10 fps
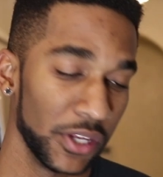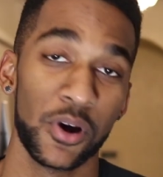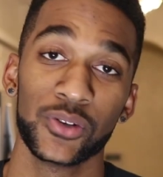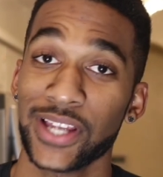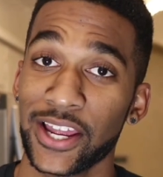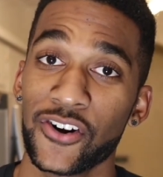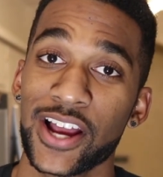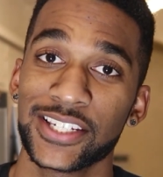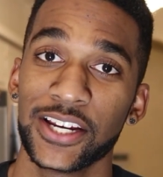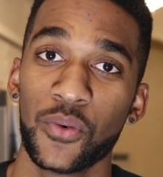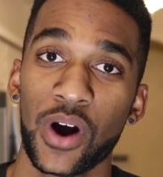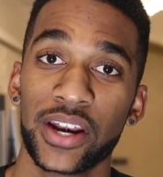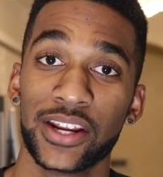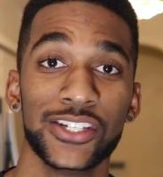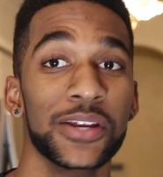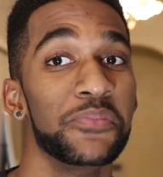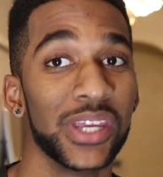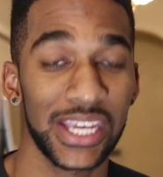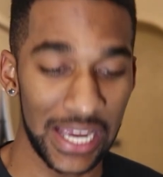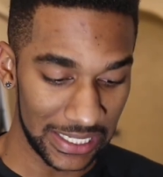The most interesting one, to
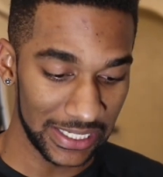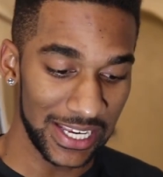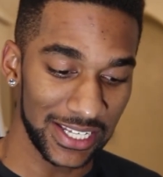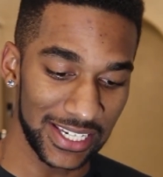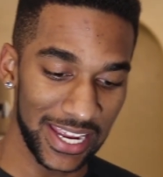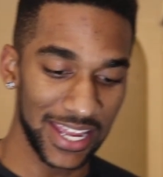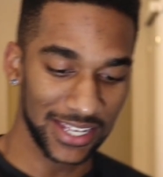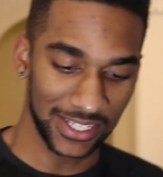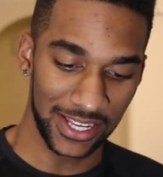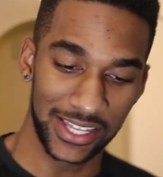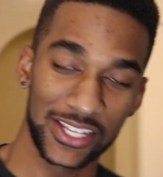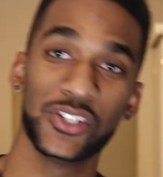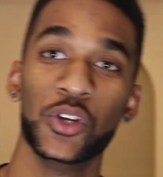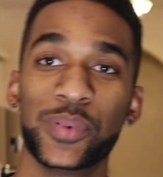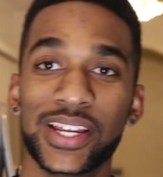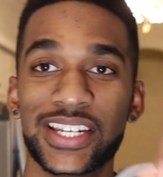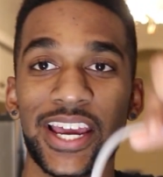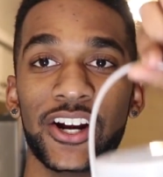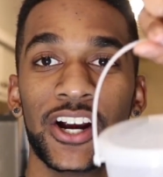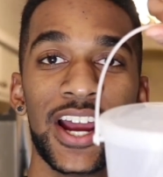me at least, is this soup
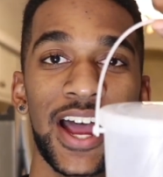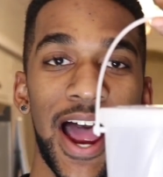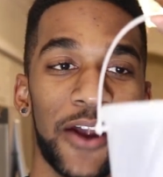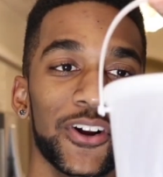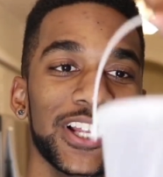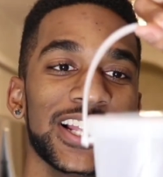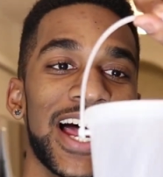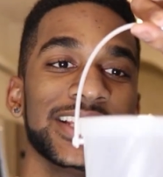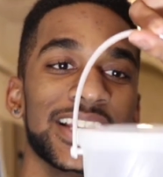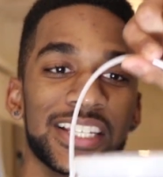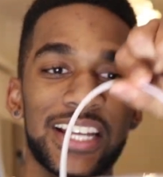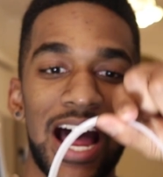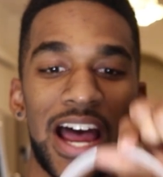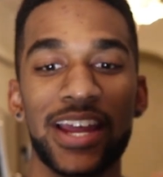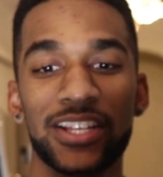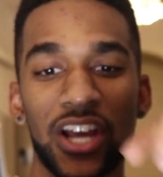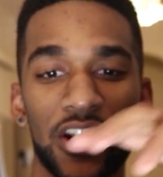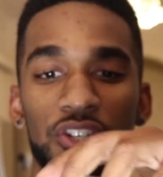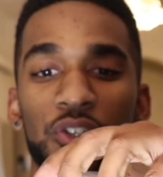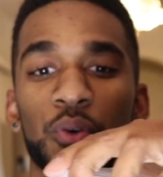container. I really like this guy. It's
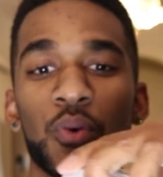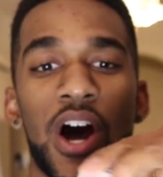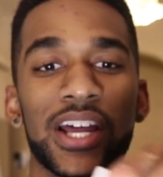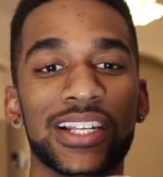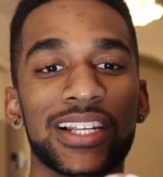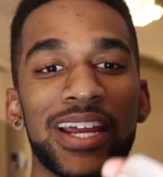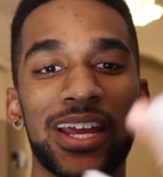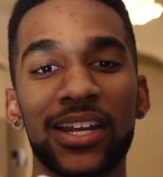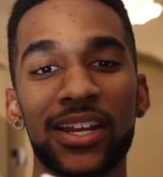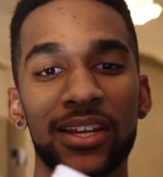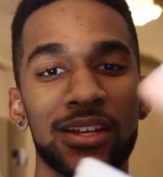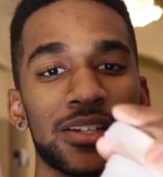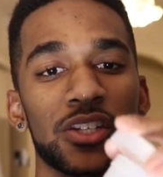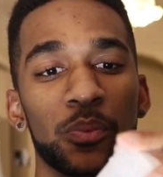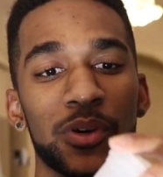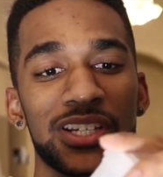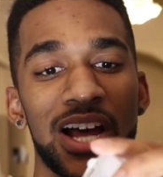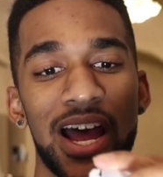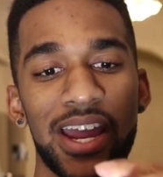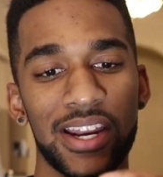got a screw-on lid, super
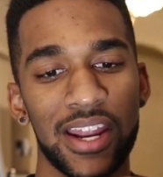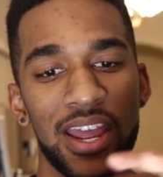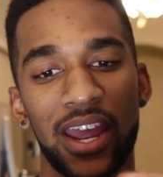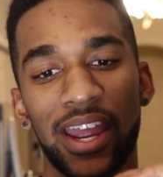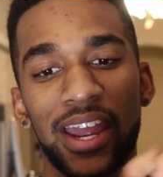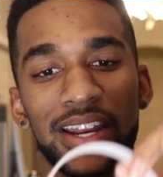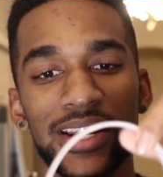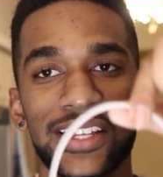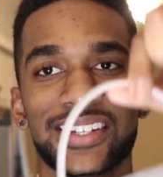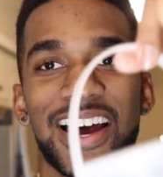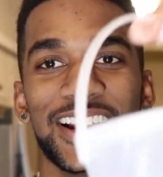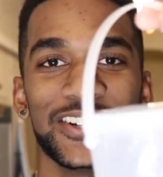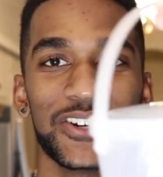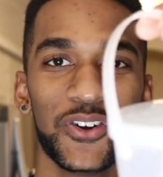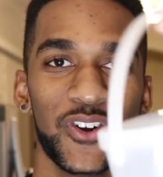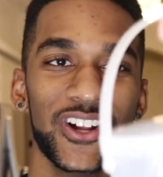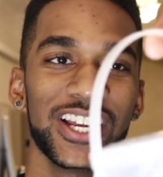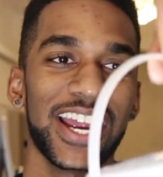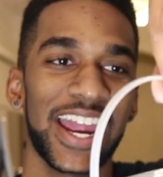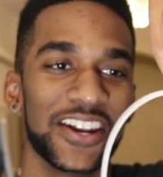tight. And it's got a little
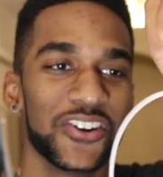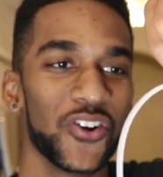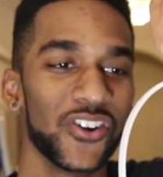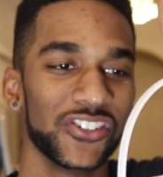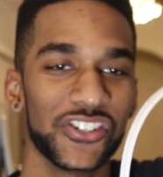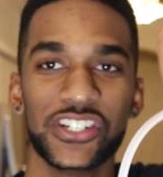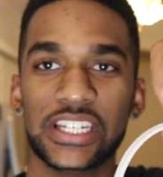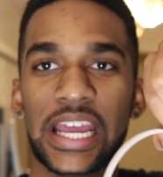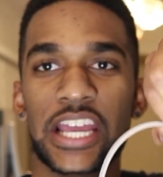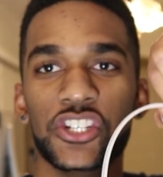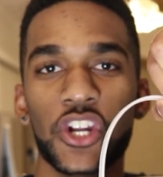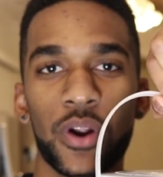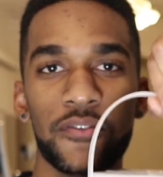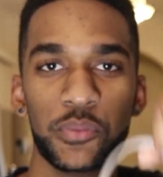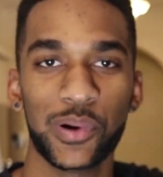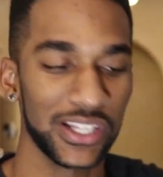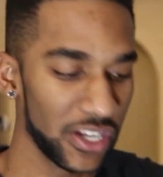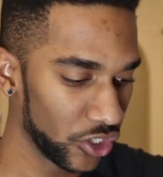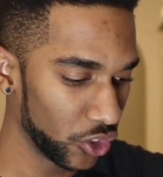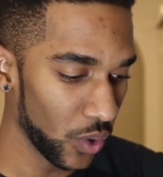handle, just in case, you know, whatever you put in
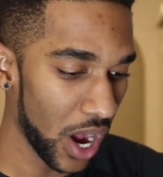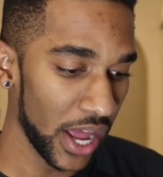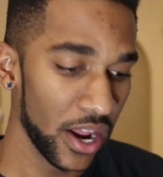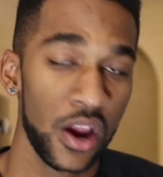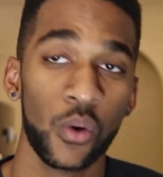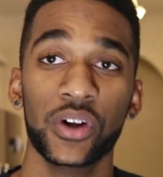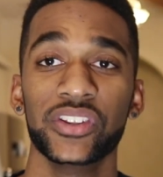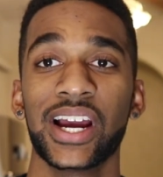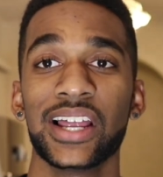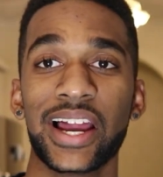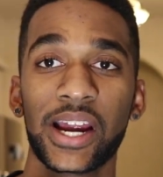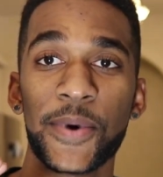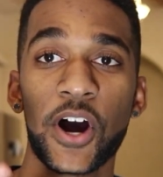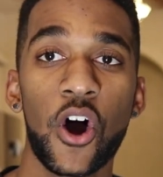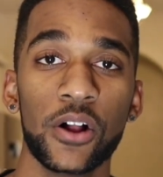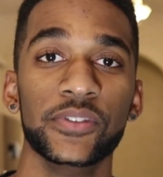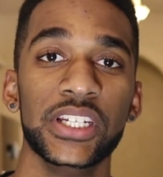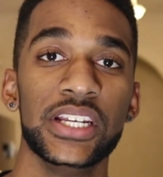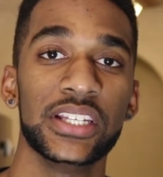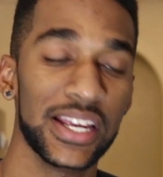there is too hot. One thing I like about all of
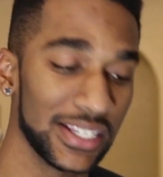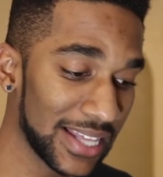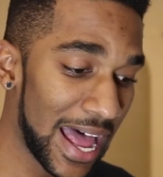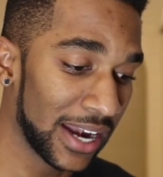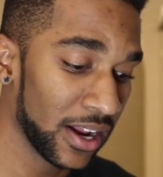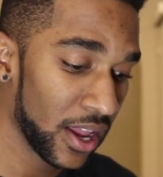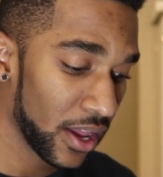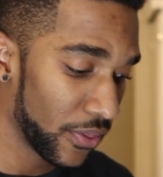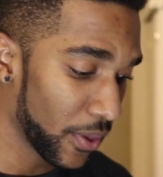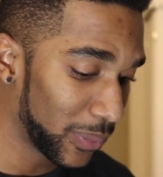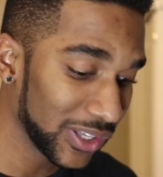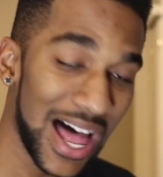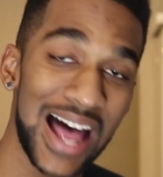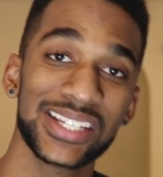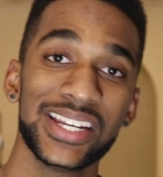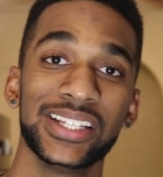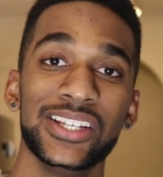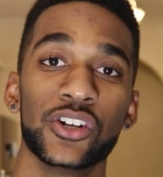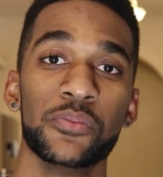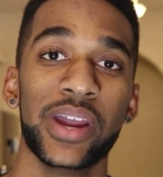these is that the plastic
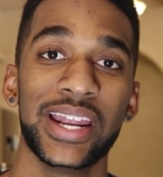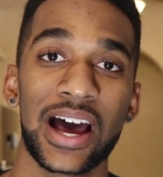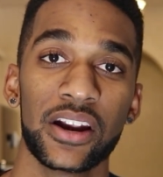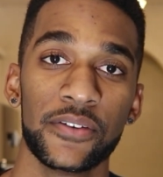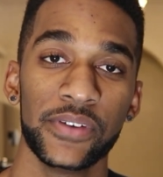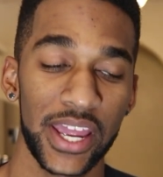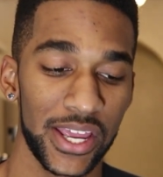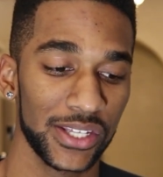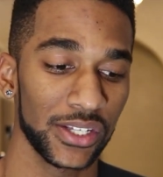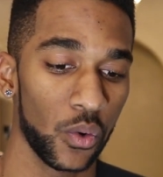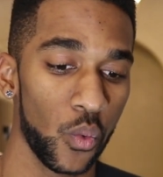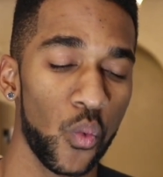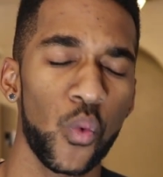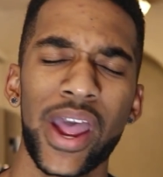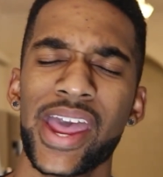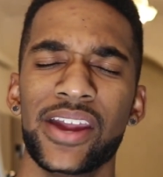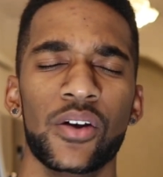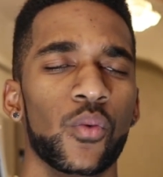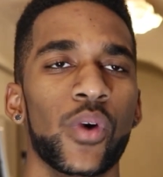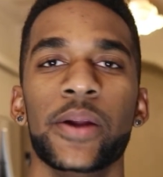these are made out of is
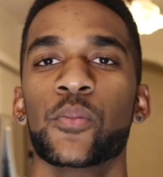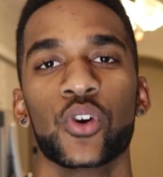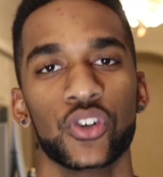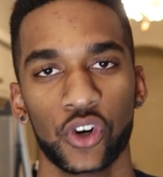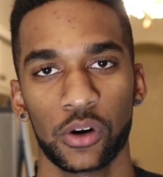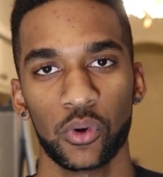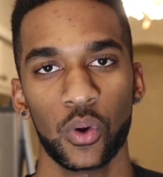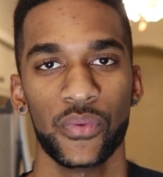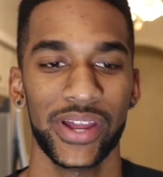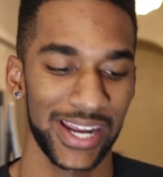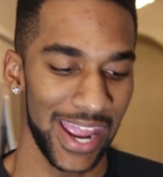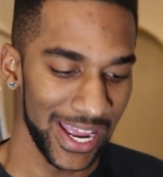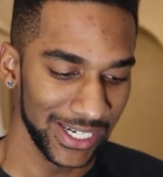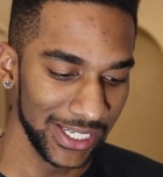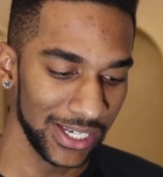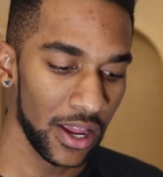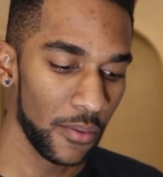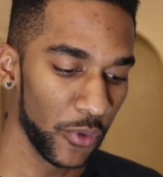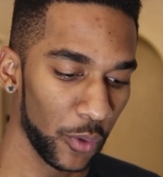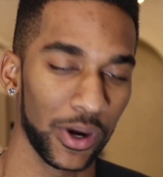way, way more durable than any
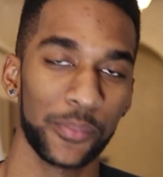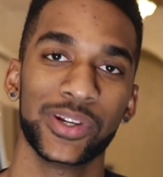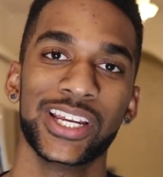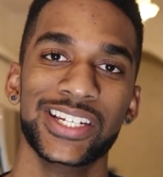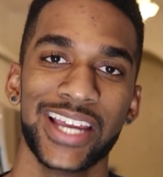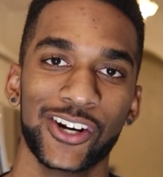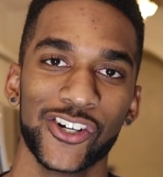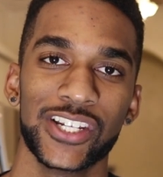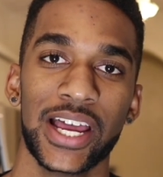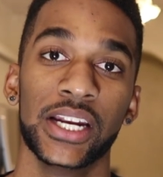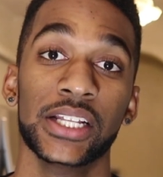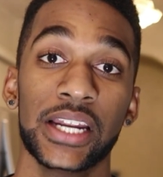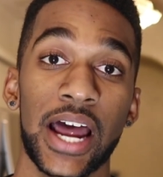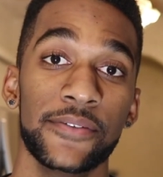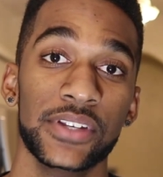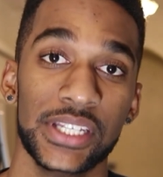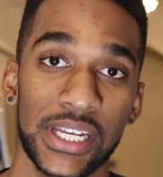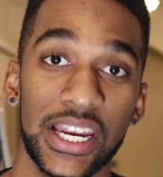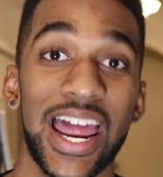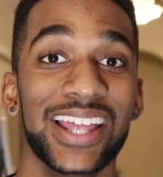meal prep container set that I've
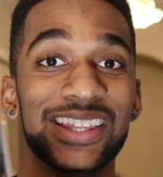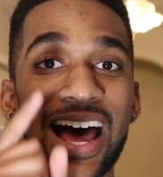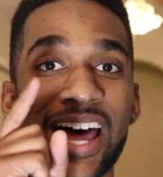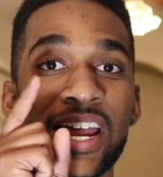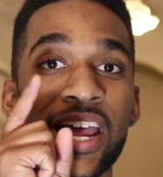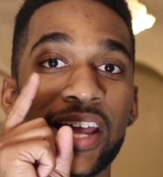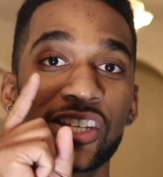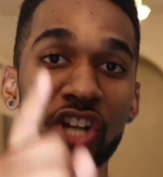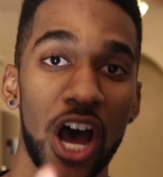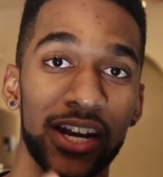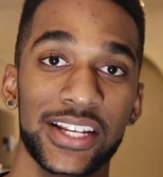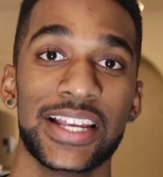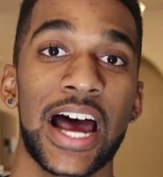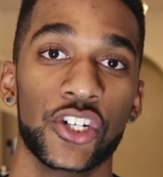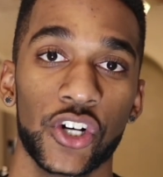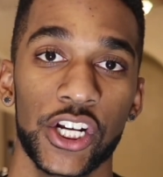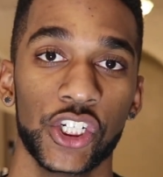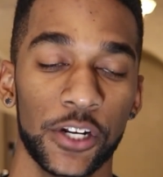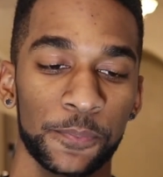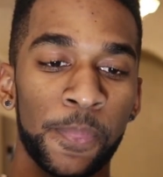seen, and that is not an
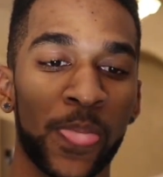exaggeration.